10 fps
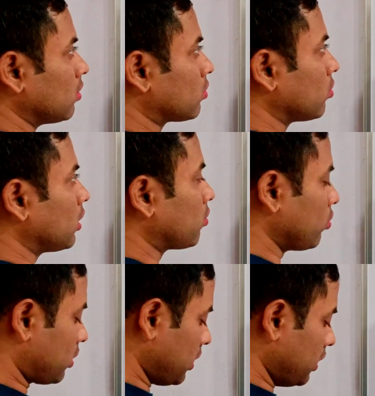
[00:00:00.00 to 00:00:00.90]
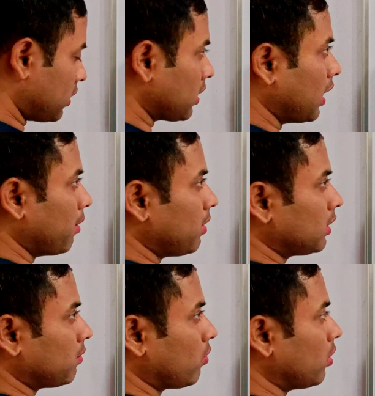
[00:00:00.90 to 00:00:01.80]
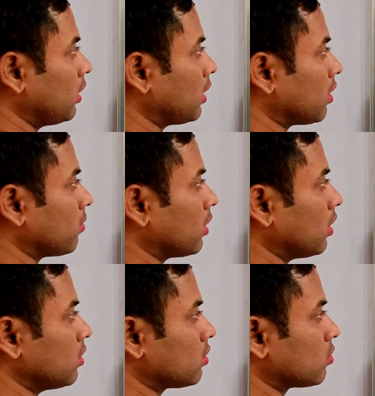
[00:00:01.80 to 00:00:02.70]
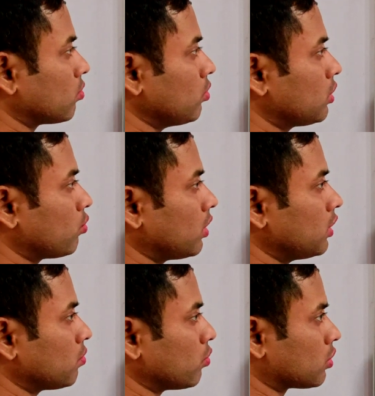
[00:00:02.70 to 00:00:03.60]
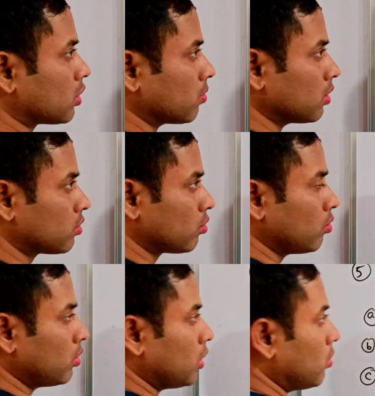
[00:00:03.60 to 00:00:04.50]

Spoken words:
So the question is, among the following carbanions, which one is most stable? So